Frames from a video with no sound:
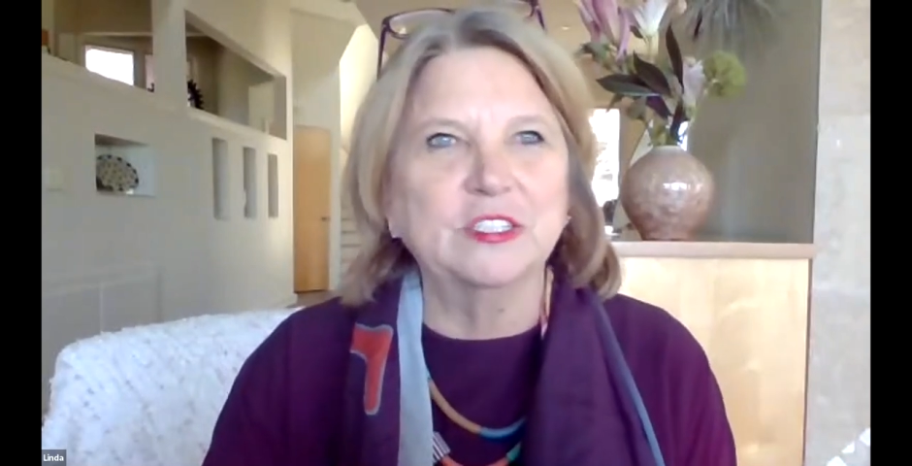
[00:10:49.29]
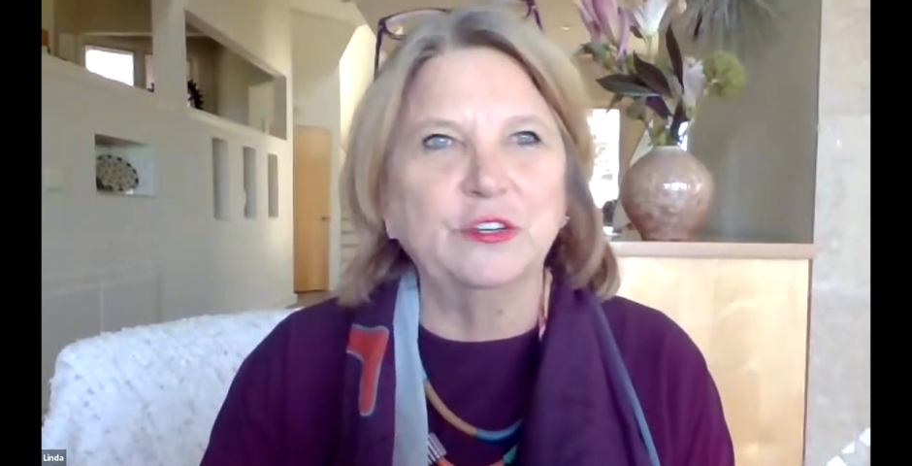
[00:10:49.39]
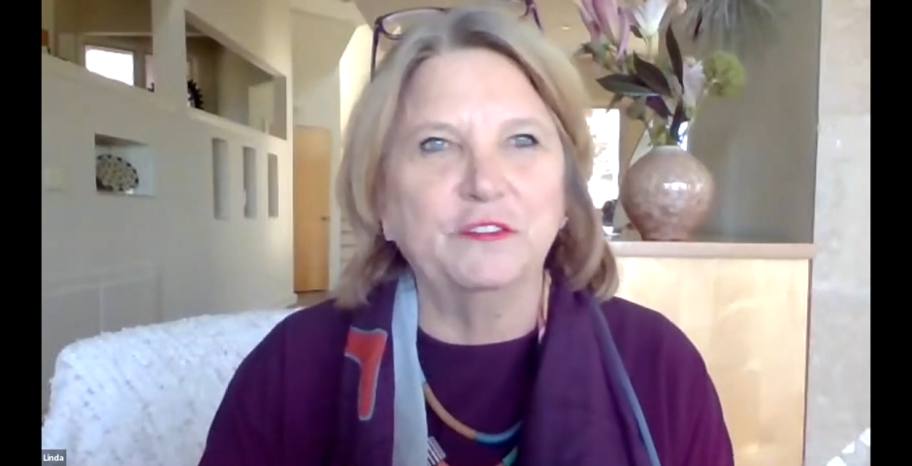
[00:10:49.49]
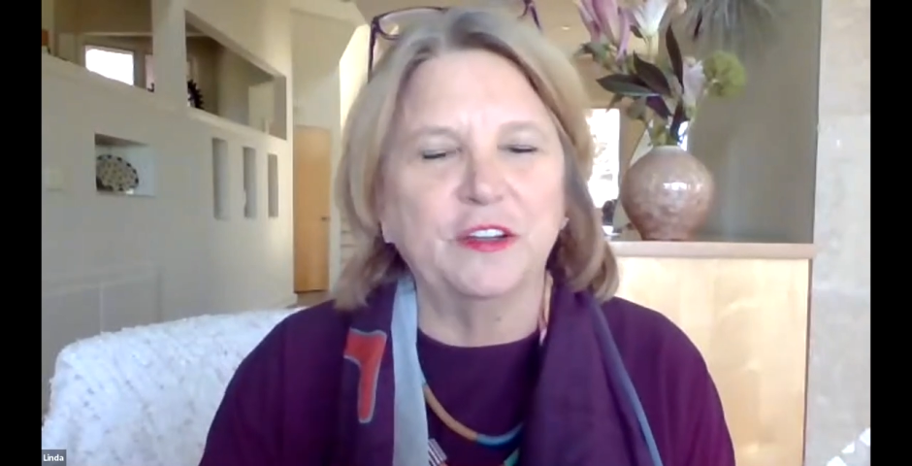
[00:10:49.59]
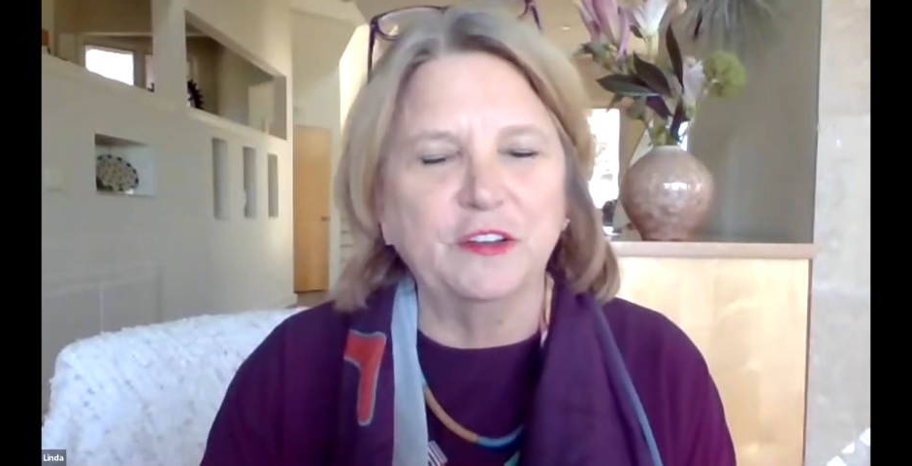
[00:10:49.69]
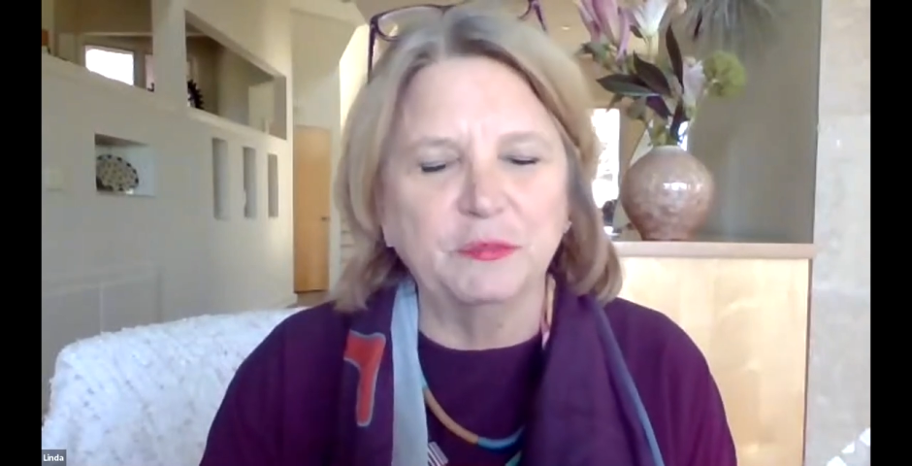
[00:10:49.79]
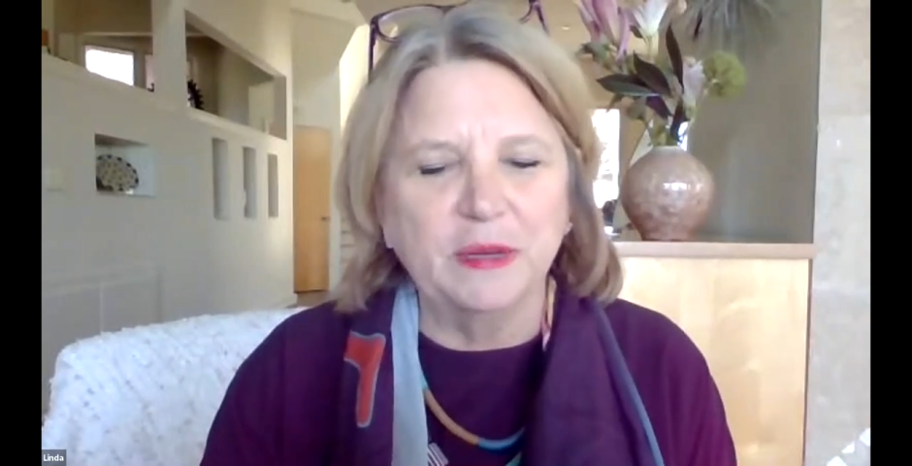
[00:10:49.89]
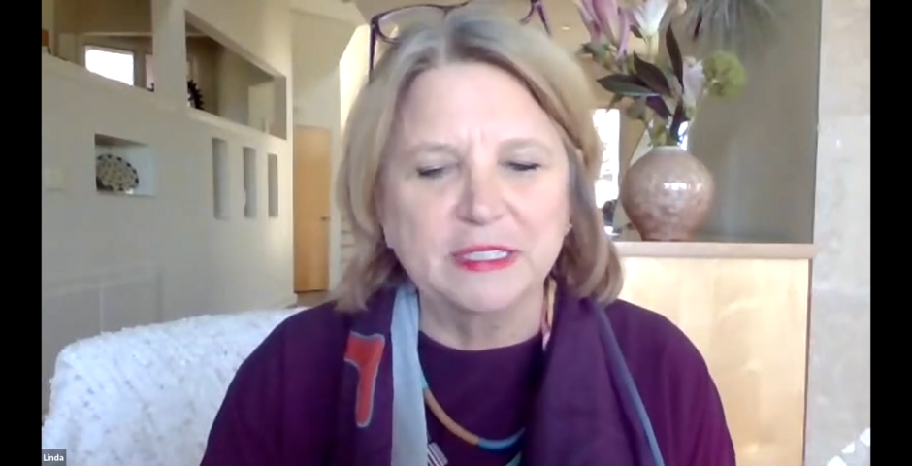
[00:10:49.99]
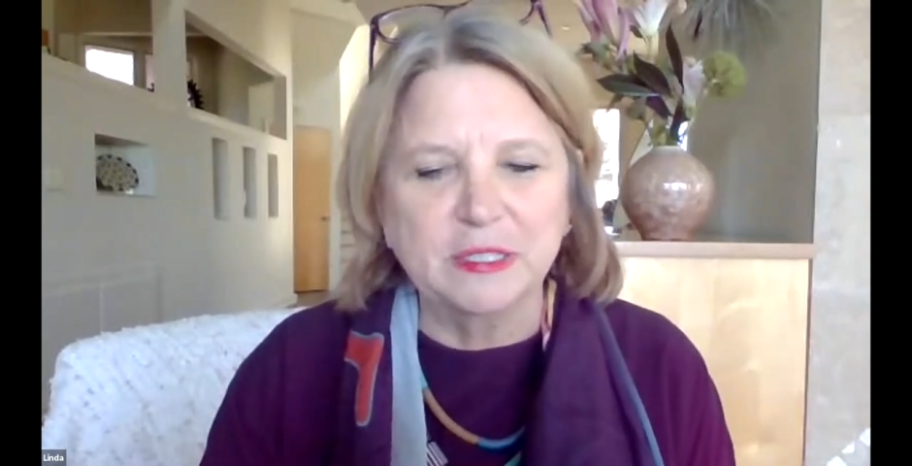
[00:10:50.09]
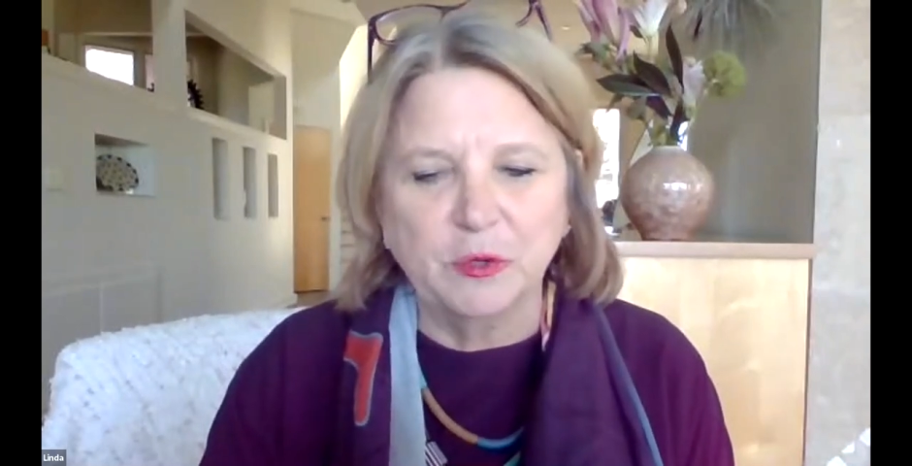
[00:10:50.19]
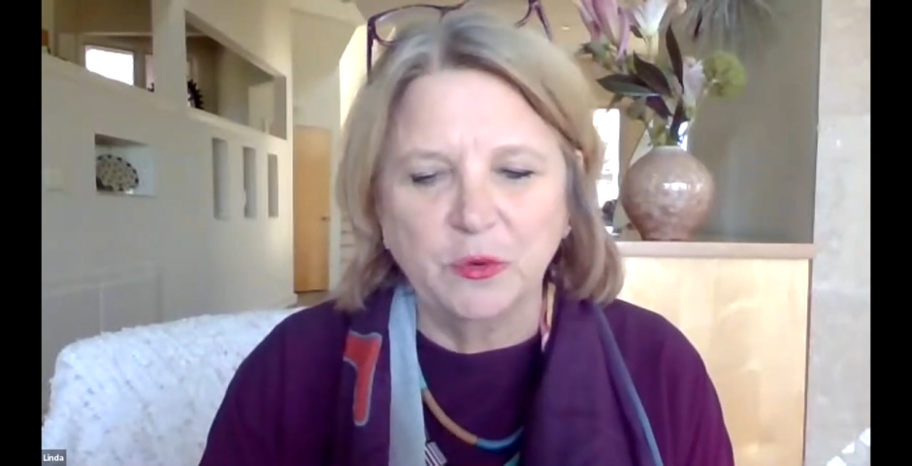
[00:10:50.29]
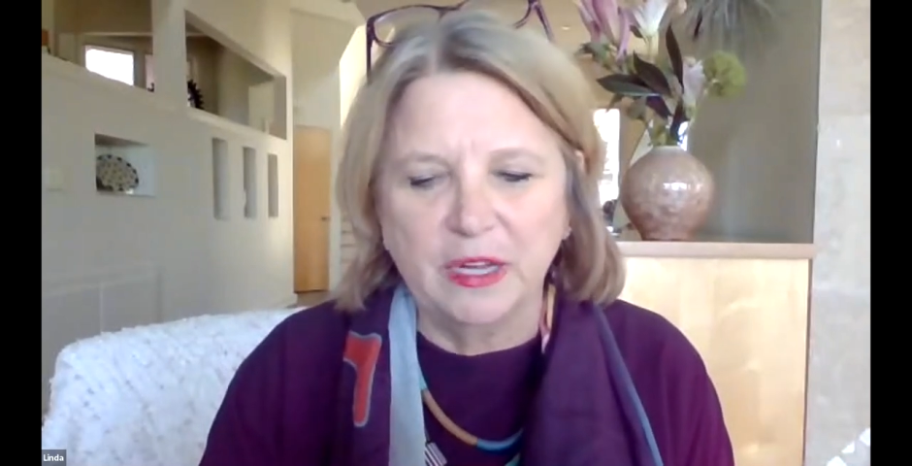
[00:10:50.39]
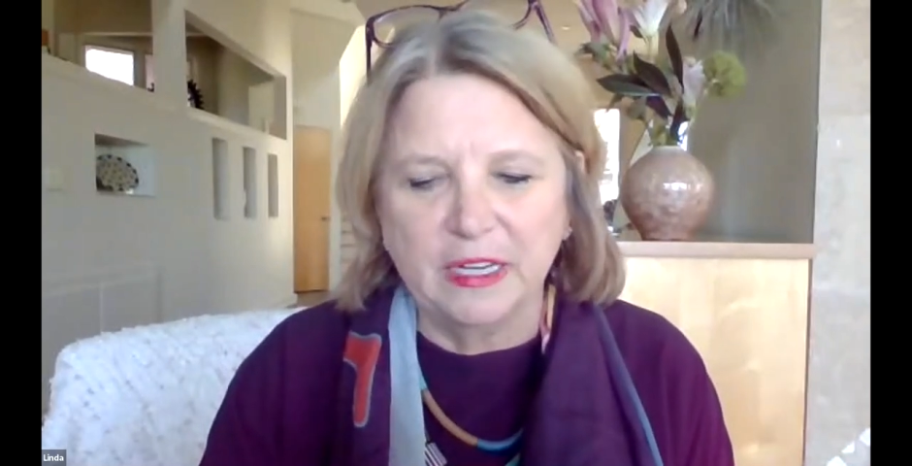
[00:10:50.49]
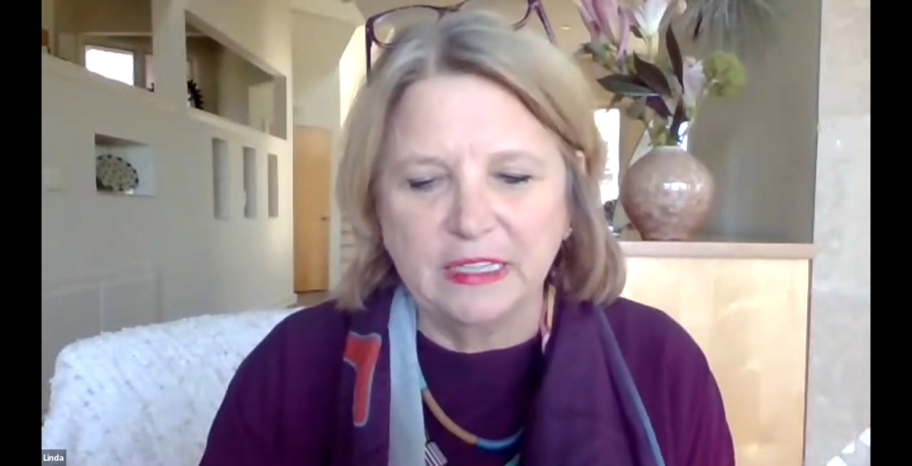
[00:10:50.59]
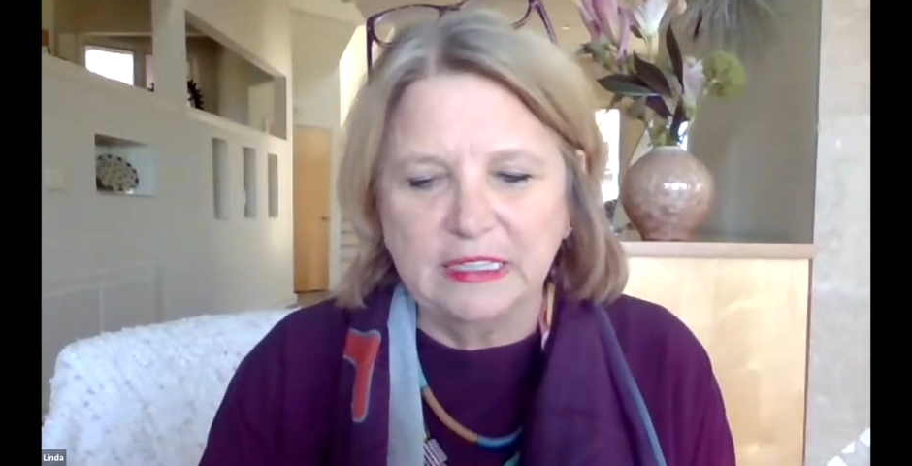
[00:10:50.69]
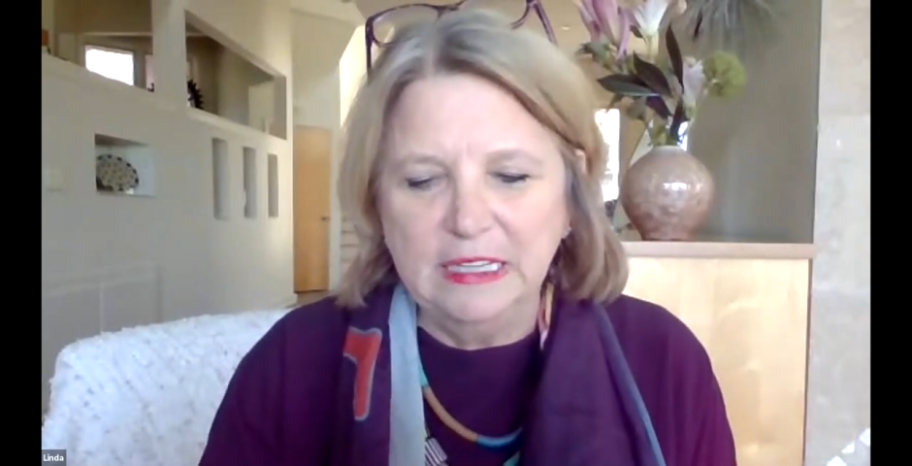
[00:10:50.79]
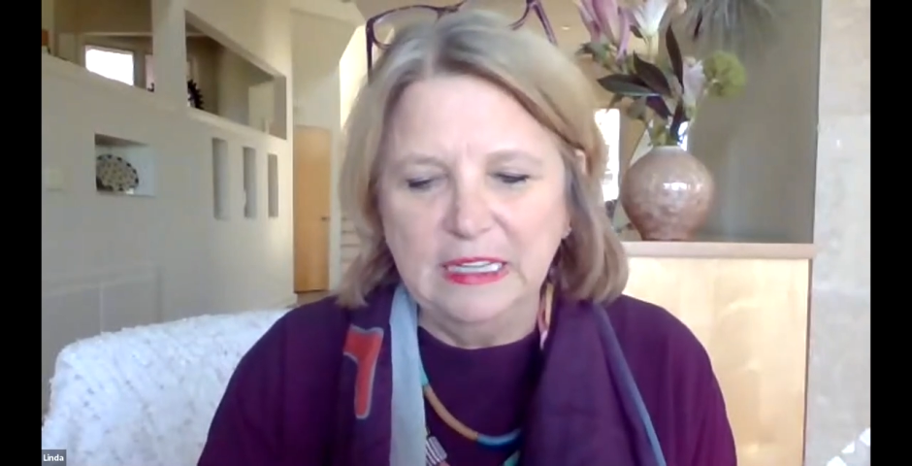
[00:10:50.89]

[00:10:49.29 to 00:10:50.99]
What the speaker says: good friend of mine some credit.